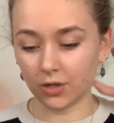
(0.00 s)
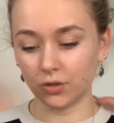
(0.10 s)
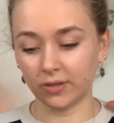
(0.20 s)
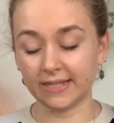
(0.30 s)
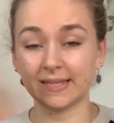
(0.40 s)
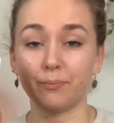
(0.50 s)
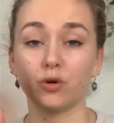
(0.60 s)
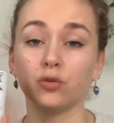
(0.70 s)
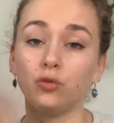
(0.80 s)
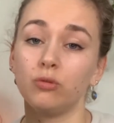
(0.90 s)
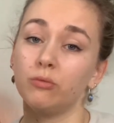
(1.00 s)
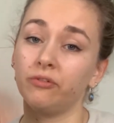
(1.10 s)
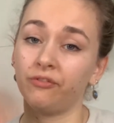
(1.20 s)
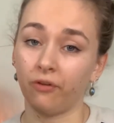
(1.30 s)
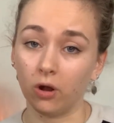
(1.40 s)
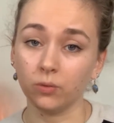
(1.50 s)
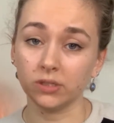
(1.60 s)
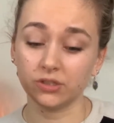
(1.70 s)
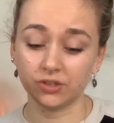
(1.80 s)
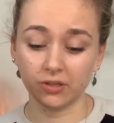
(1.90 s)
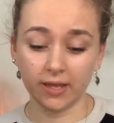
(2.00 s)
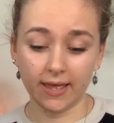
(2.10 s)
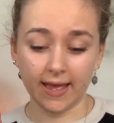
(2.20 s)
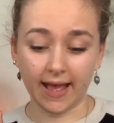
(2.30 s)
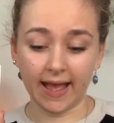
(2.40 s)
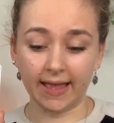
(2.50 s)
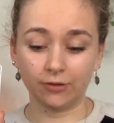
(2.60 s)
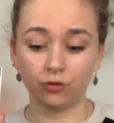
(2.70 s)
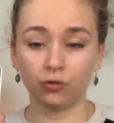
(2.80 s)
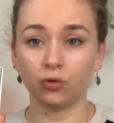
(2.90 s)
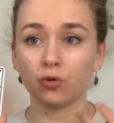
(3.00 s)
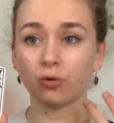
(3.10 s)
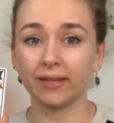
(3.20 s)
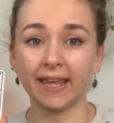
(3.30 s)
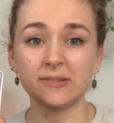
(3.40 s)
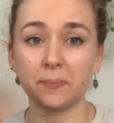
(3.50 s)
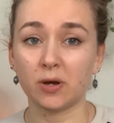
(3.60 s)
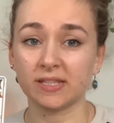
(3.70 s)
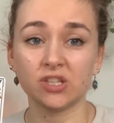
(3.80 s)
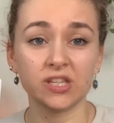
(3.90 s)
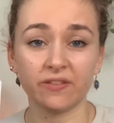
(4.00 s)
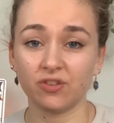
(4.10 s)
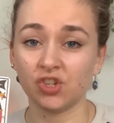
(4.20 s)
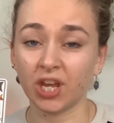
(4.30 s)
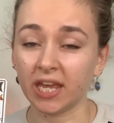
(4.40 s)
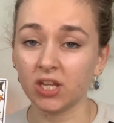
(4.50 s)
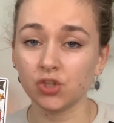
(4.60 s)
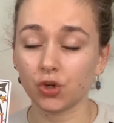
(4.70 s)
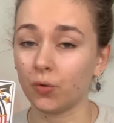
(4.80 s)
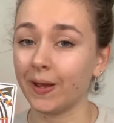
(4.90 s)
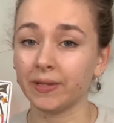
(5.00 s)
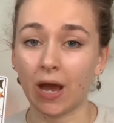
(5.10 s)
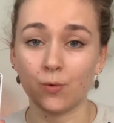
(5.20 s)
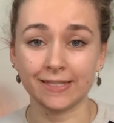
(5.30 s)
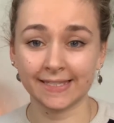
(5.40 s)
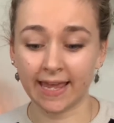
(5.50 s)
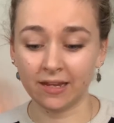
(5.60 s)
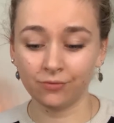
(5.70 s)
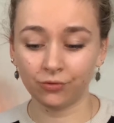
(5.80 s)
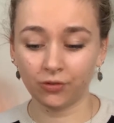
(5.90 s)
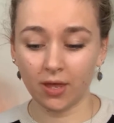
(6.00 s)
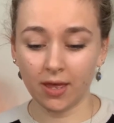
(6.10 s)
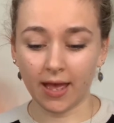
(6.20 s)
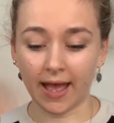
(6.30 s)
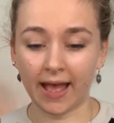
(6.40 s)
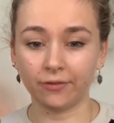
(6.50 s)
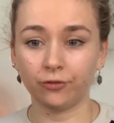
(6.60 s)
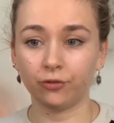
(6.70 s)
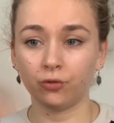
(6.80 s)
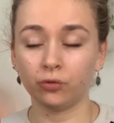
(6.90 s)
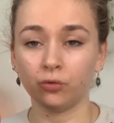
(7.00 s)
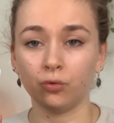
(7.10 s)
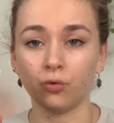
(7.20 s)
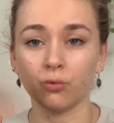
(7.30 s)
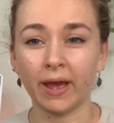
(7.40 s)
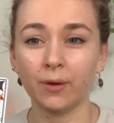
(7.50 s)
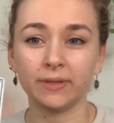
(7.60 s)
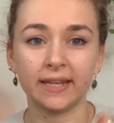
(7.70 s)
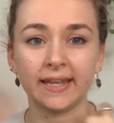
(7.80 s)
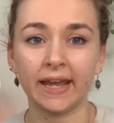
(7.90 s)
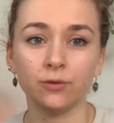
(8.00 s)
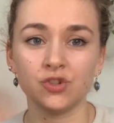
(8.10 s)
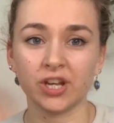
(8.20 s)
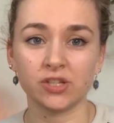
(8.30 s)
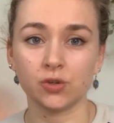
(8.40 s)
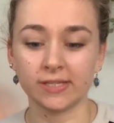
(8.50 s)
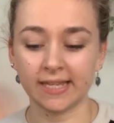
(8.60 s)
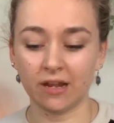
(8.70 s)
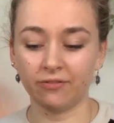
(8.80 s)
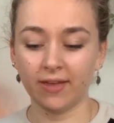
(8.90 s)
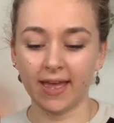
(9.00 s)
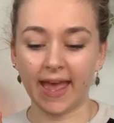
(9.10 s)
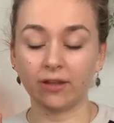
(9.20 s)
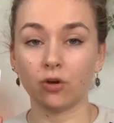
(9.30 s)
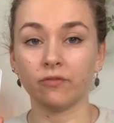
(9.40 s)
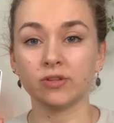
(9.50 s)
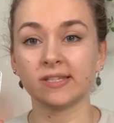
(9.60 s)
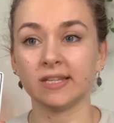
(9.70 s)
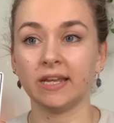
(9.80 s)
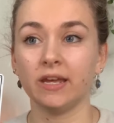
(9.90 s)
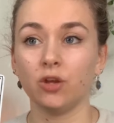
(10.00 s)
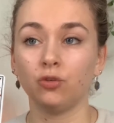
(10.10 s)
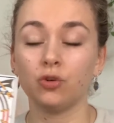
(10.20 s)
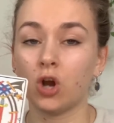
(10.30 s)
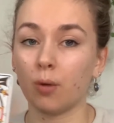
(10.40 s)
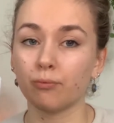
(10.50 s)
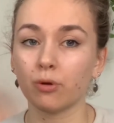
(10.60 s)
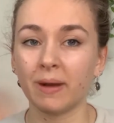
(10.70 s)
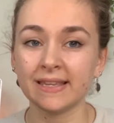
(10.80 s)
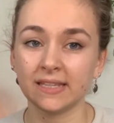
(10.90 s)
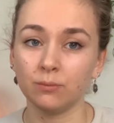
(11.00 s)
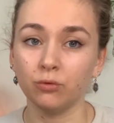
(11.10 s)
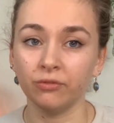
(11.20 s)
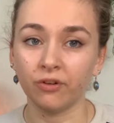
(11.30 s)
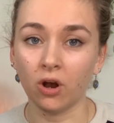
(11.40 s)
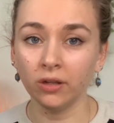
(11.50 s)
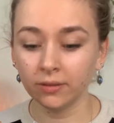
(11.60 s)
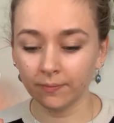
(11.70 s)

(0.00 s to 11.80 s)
it's important to move forward and to create positive change around ourselves, and to ground and energize yourself, and obviously to compromise and move on.